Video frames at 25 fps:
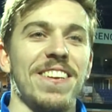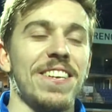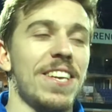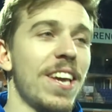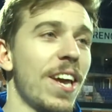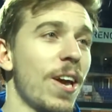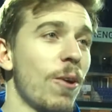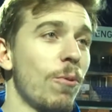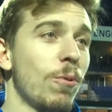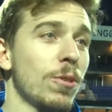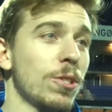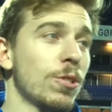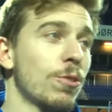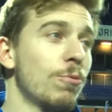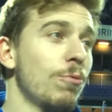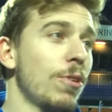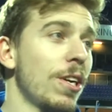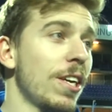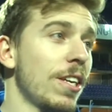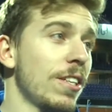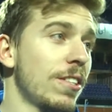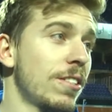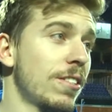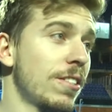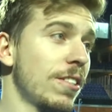Yeah, it was
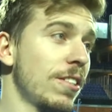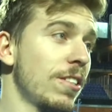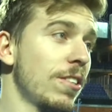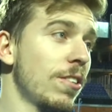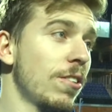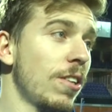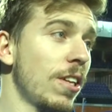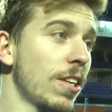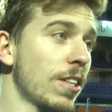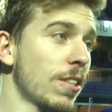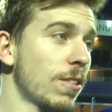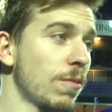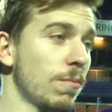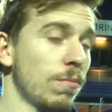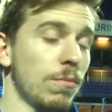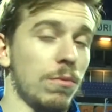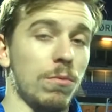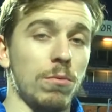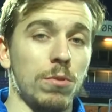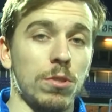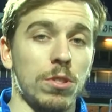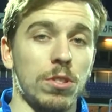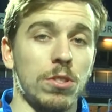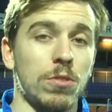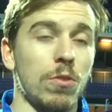great. You know, like, it
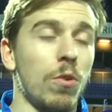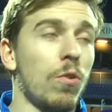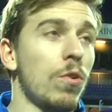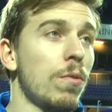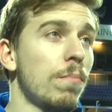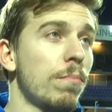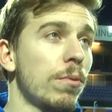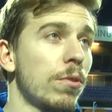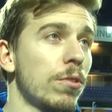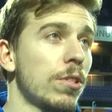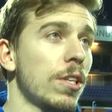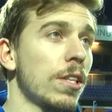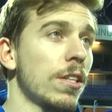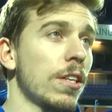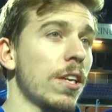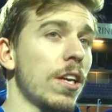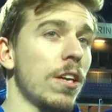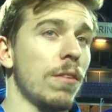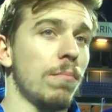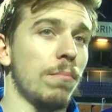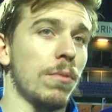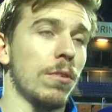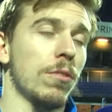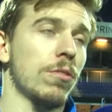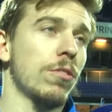was so important
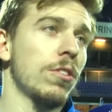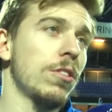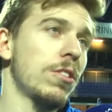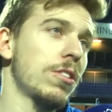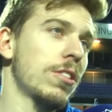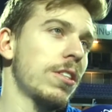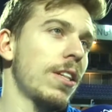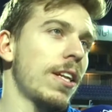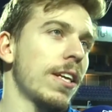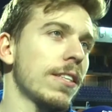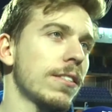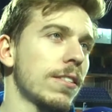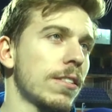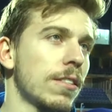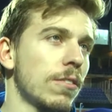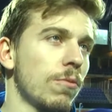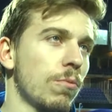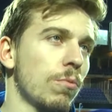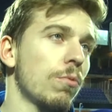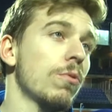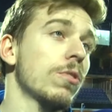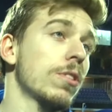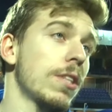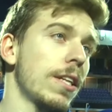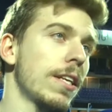game because it's last. It
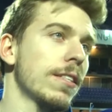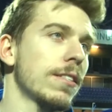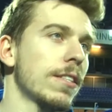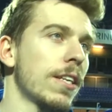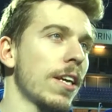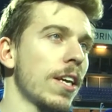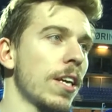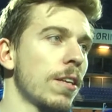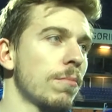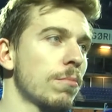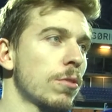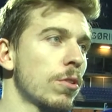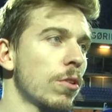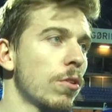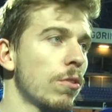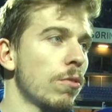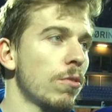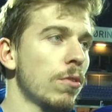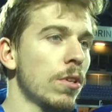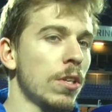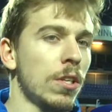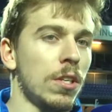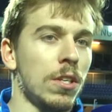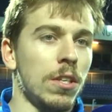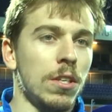was last game,
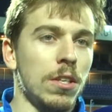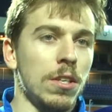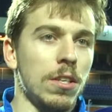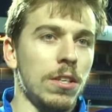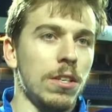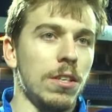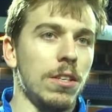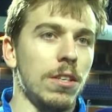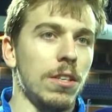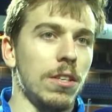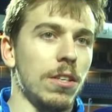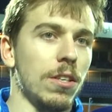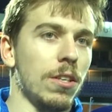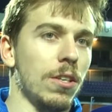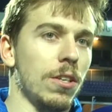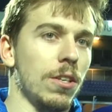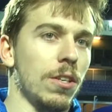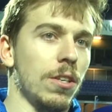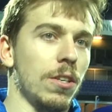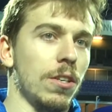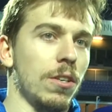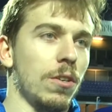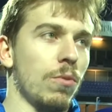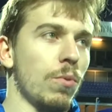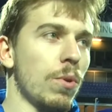so
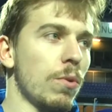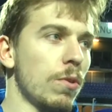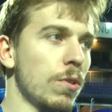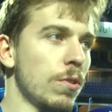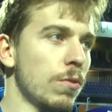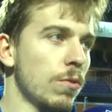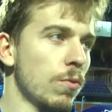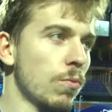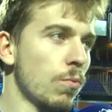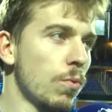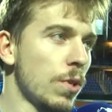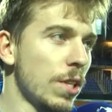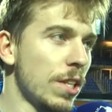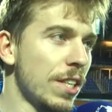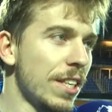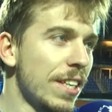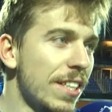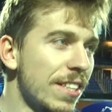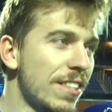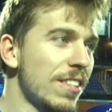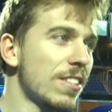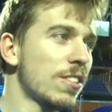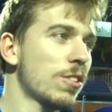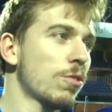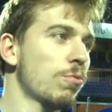we
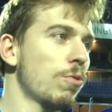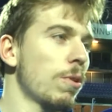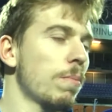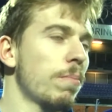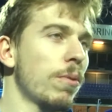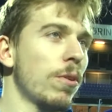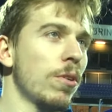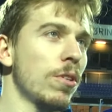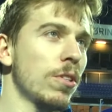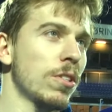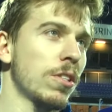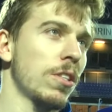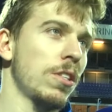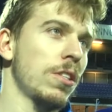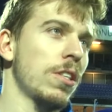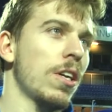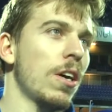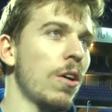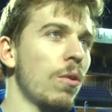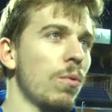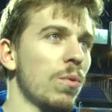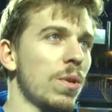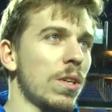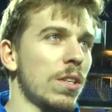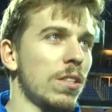needed 3 points, and
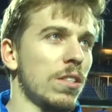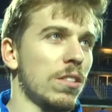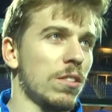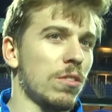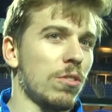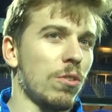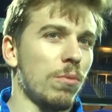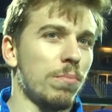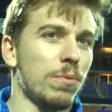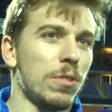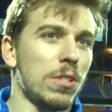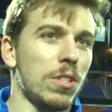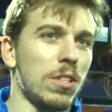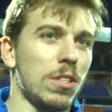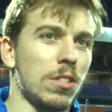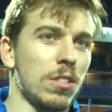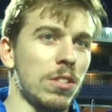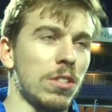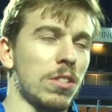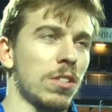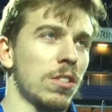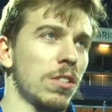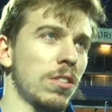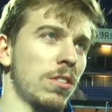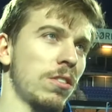now we are in top six.
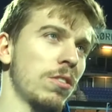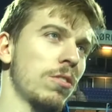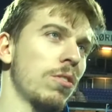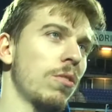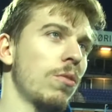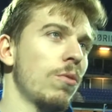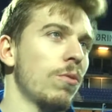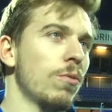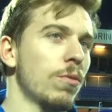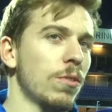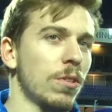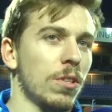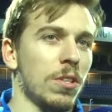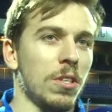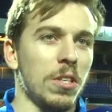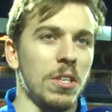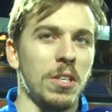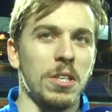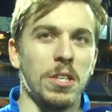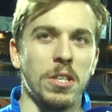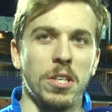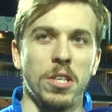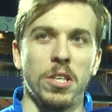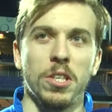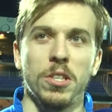So
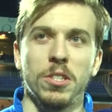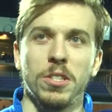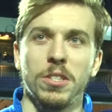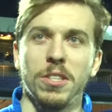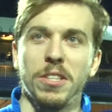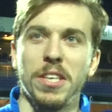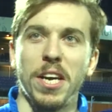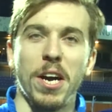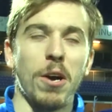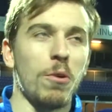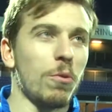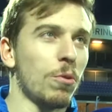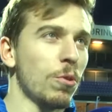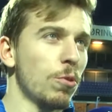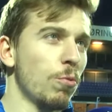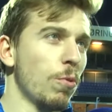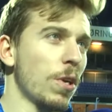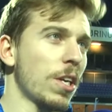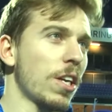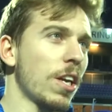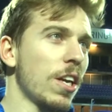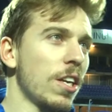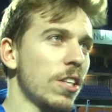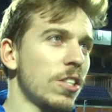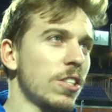now good
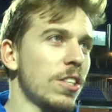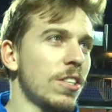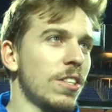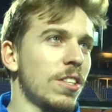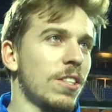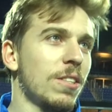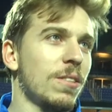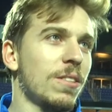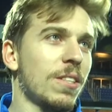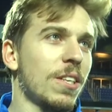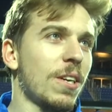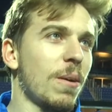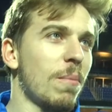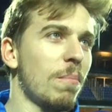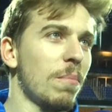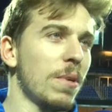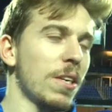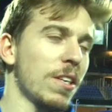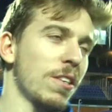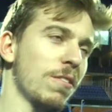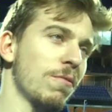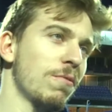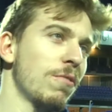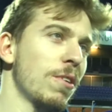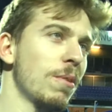vacation and come
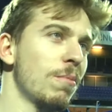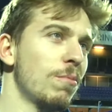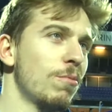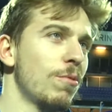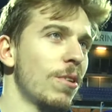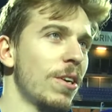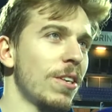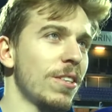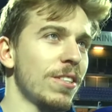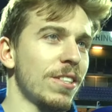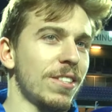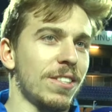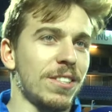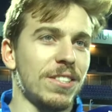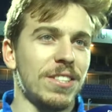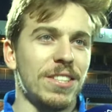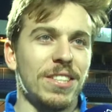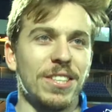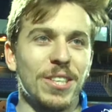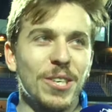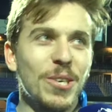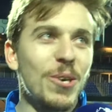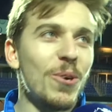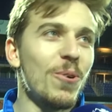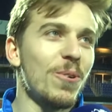back in February and
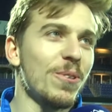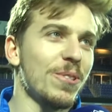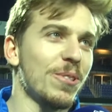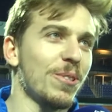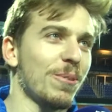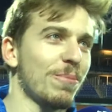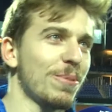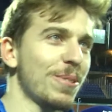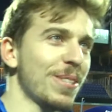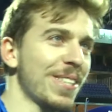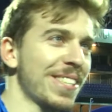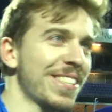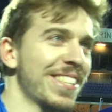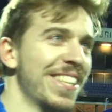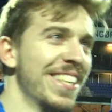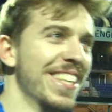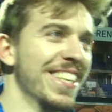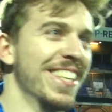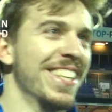go in top six.